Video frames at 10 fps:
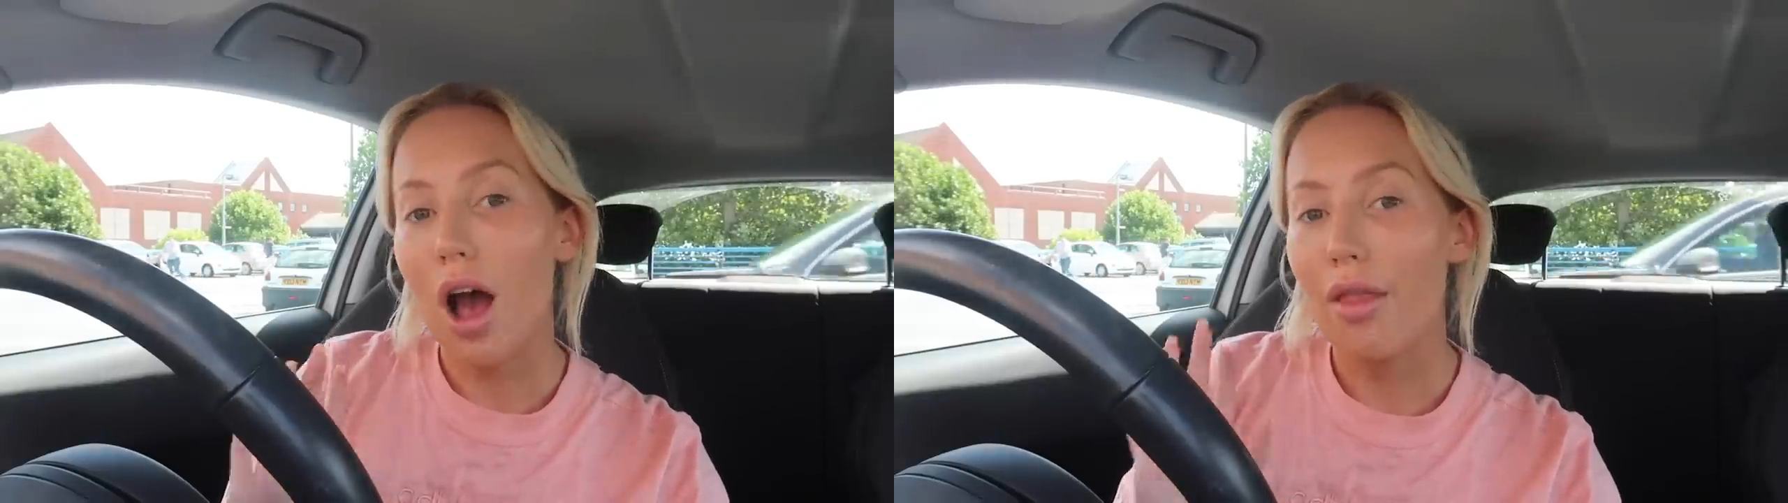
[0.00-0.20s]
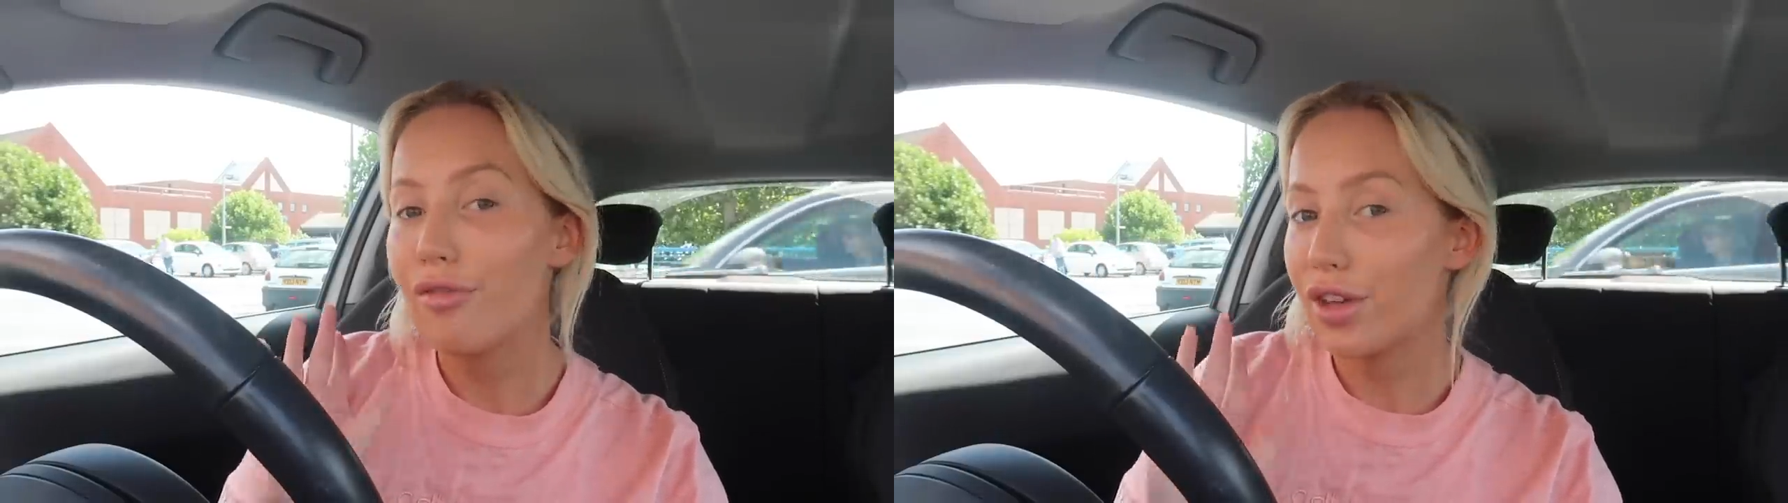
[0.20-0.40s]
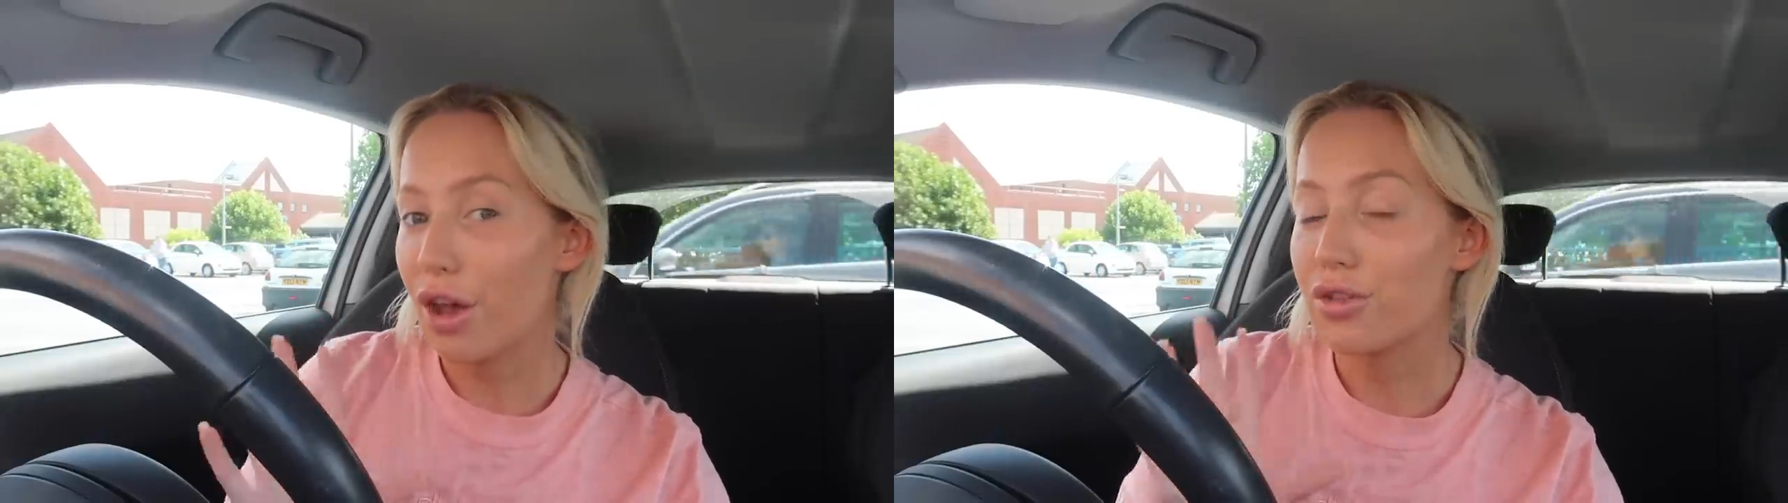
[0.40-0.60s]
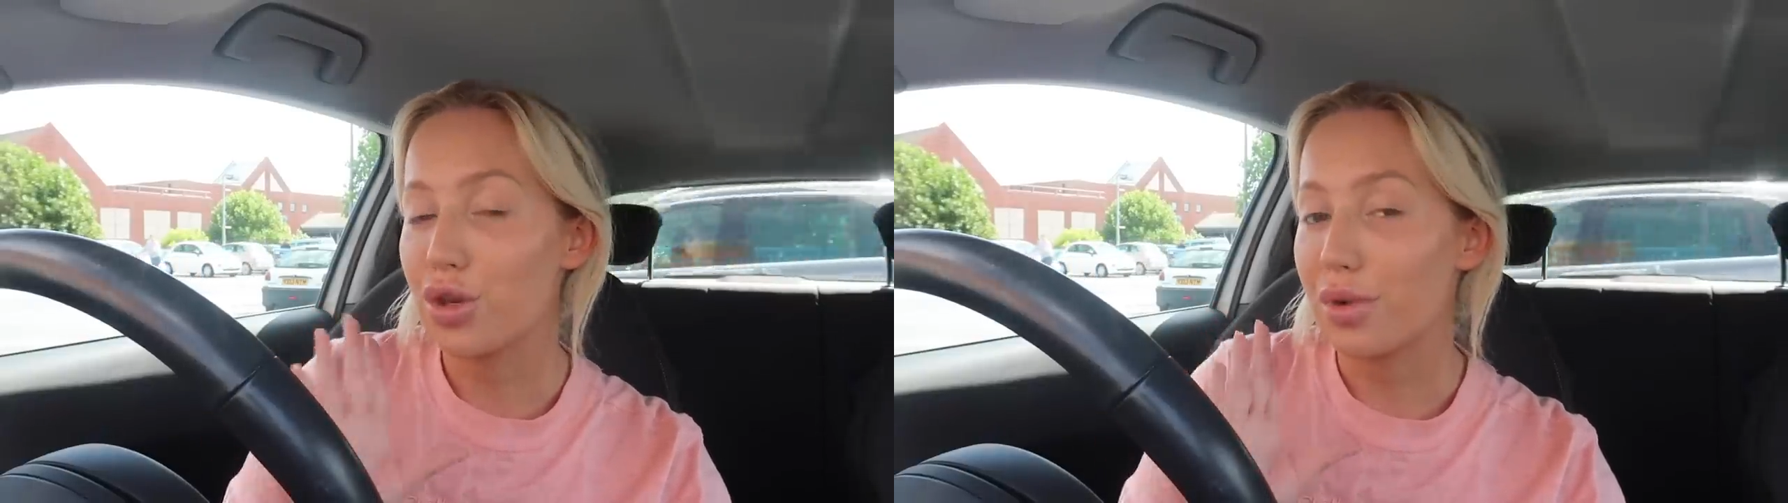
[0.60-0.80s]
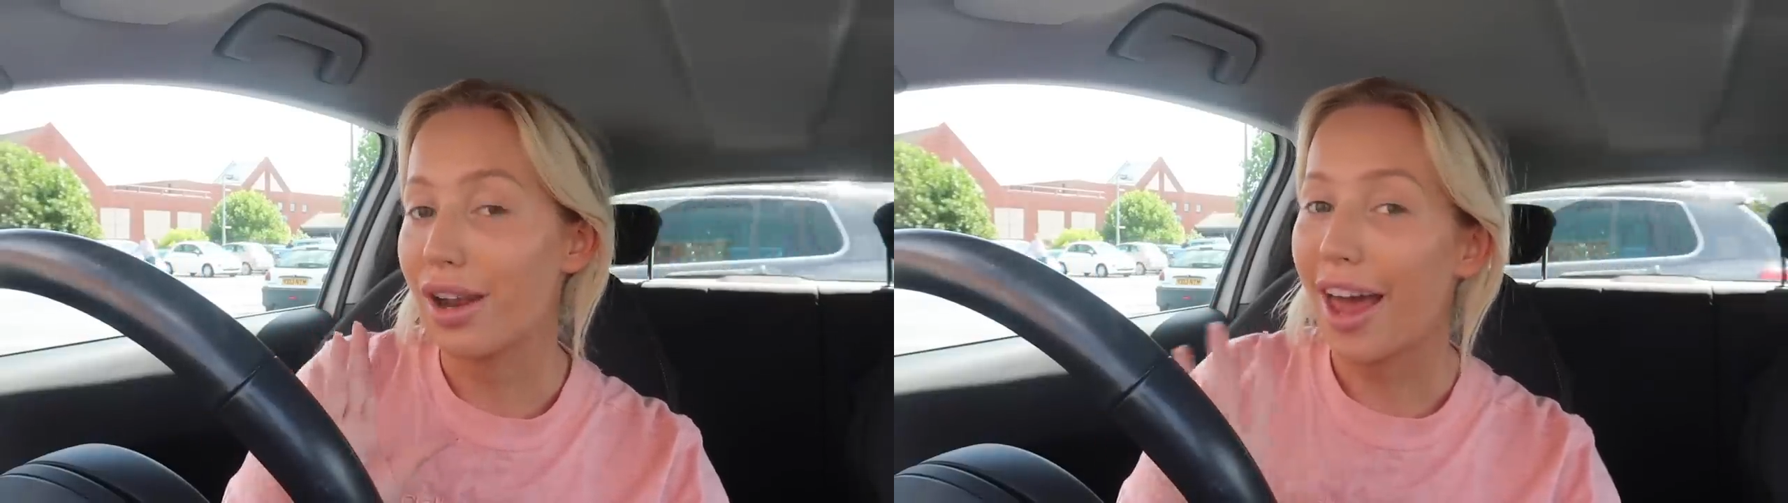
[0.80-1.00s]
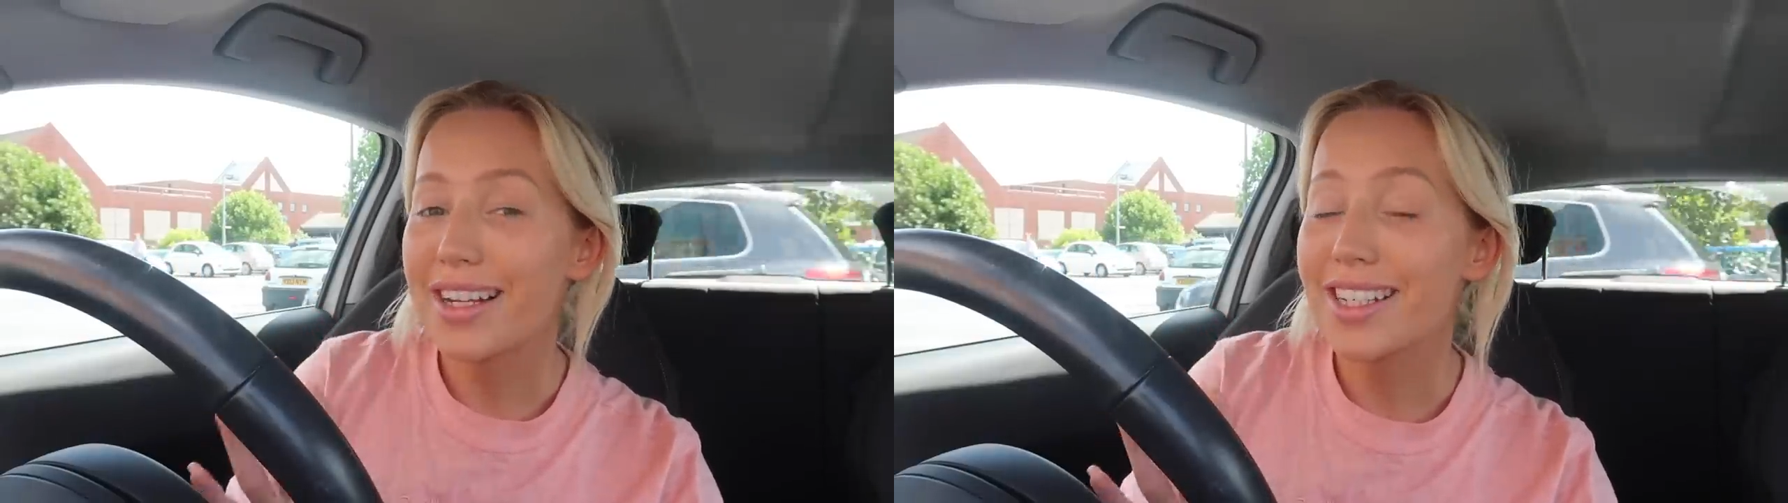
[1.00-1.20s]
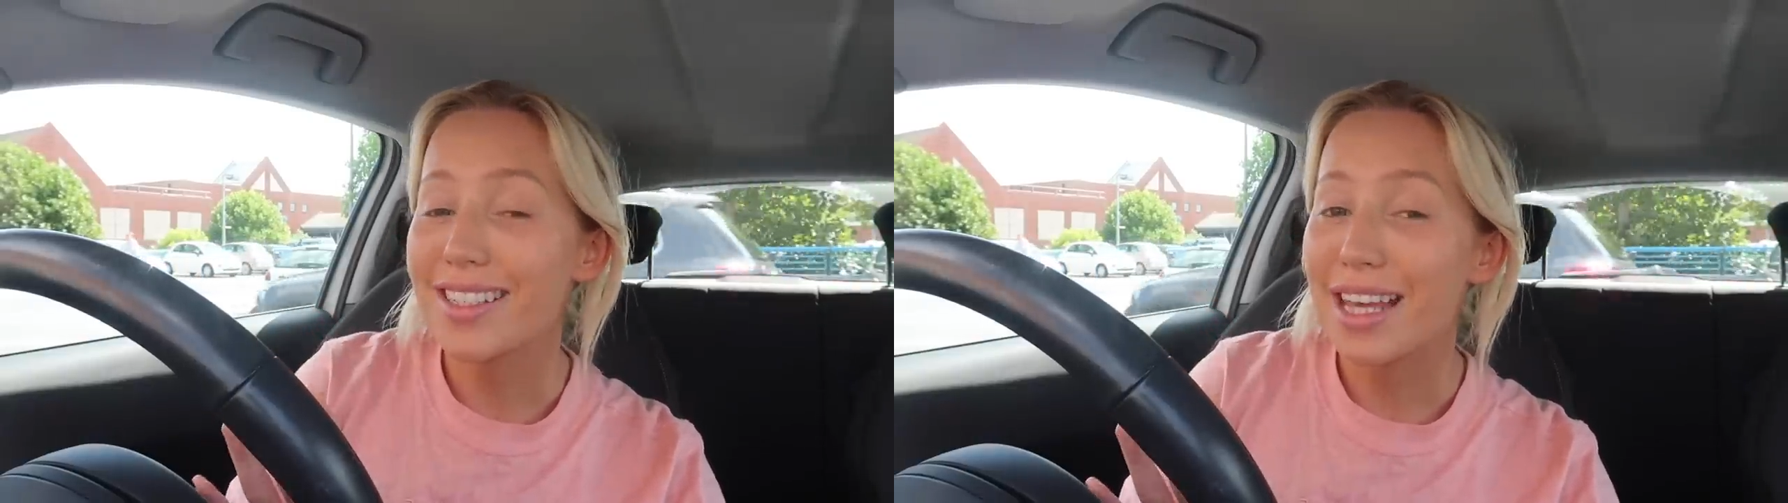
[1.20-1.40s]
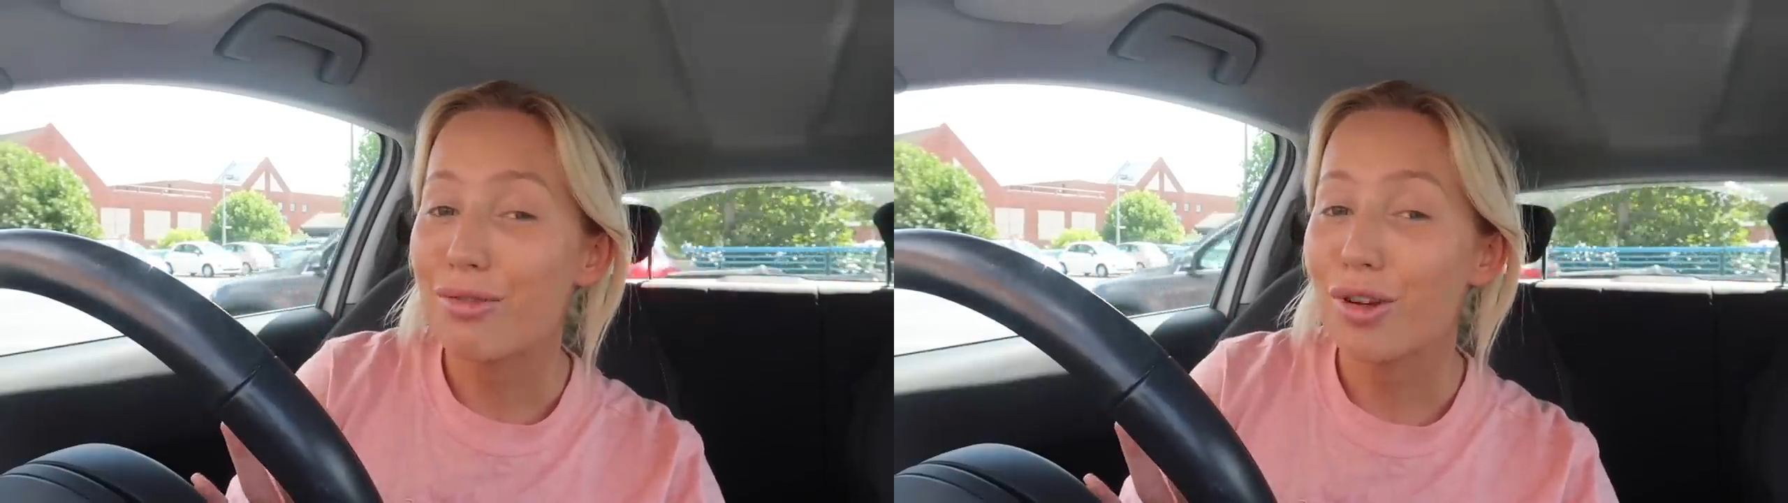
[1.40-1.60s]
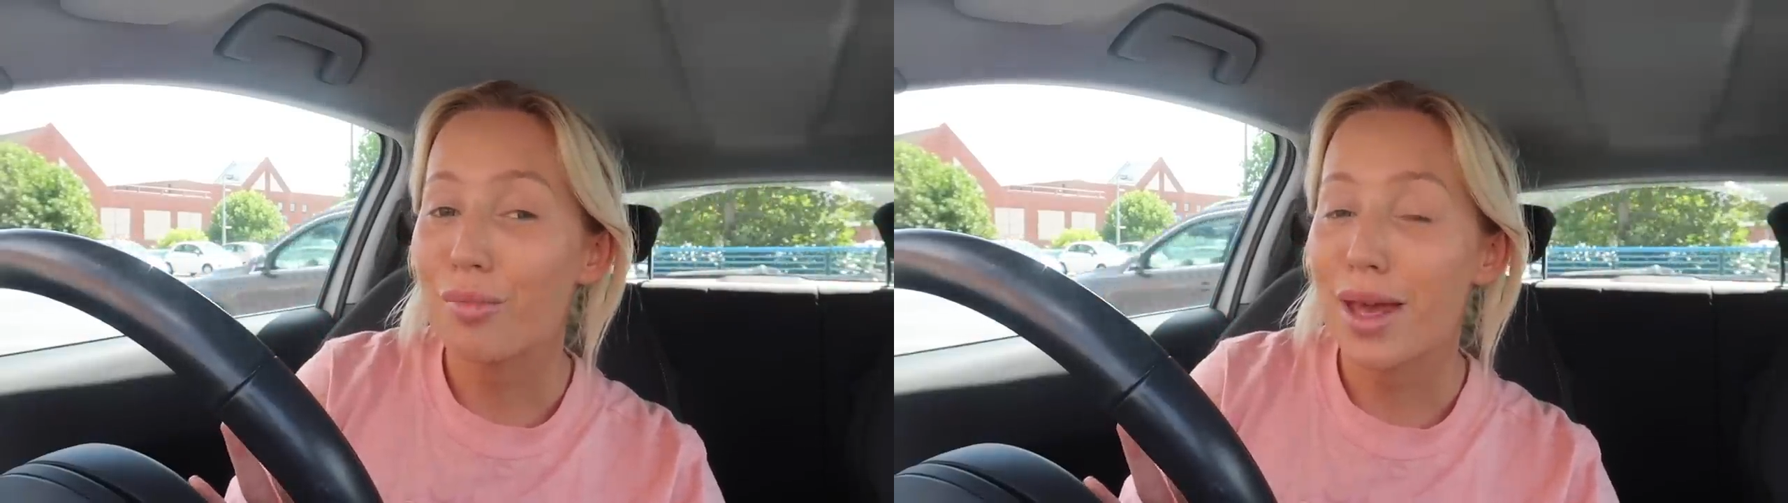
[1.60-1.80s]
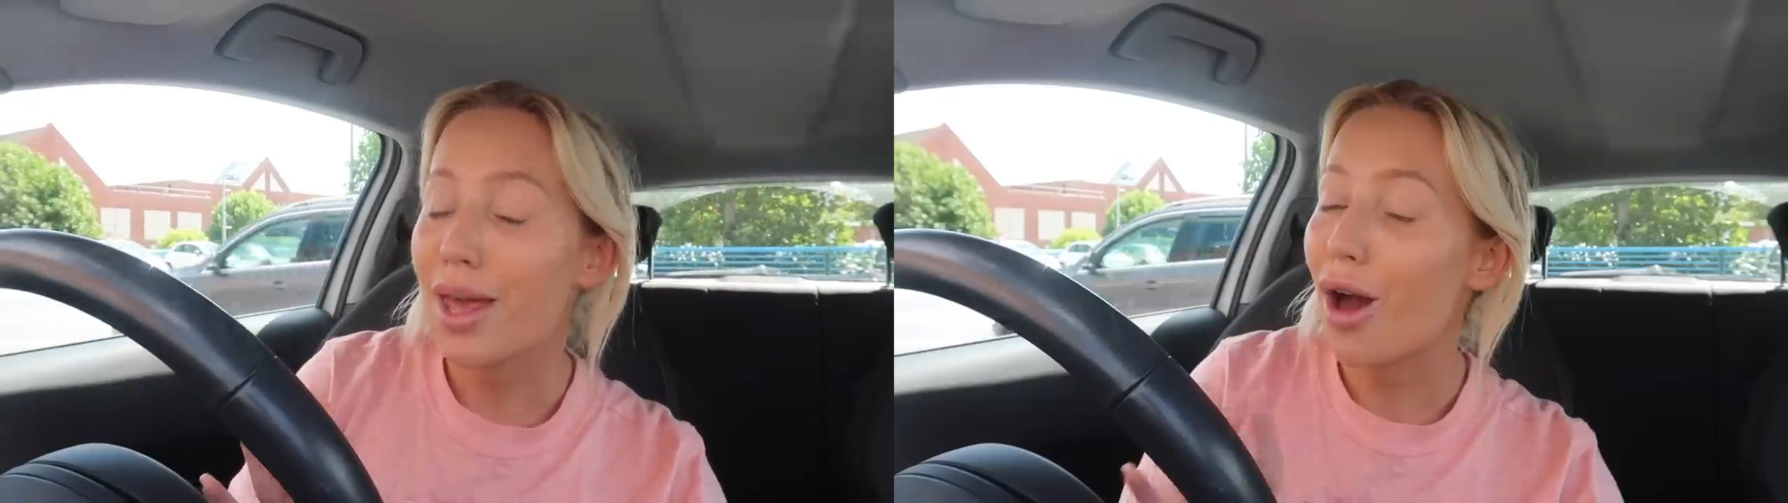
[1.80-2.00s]
other videos you would like to see
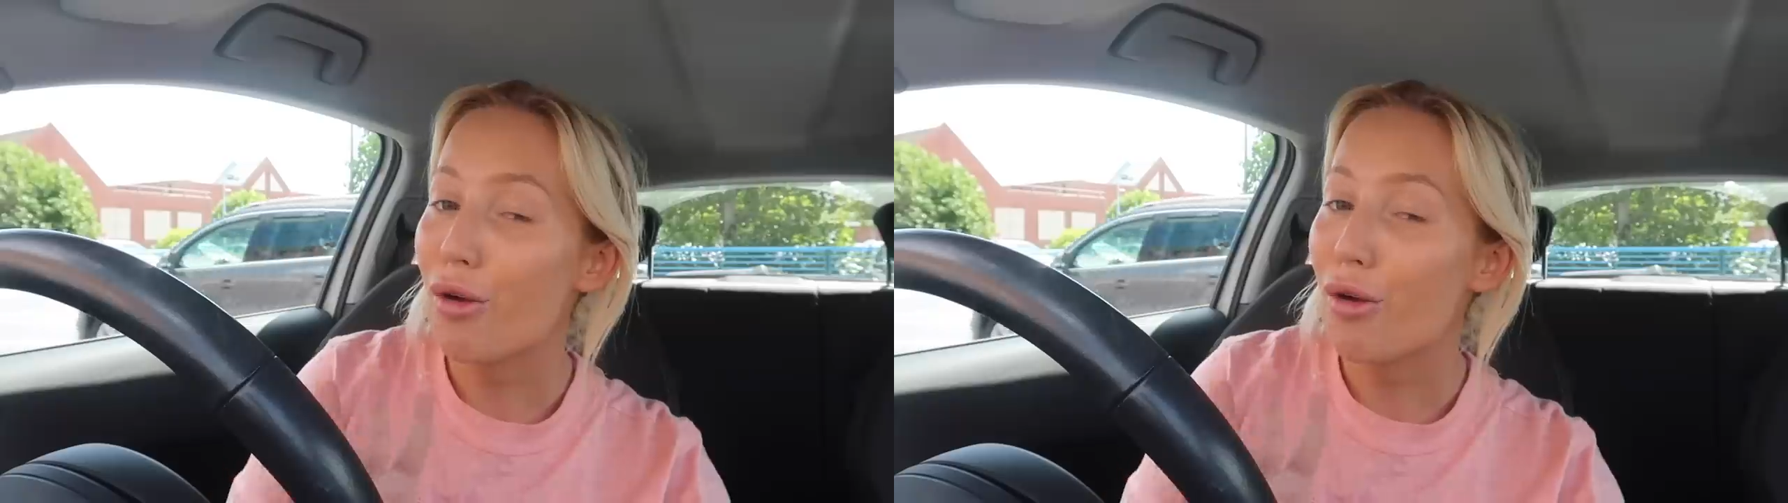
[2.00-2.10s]
from me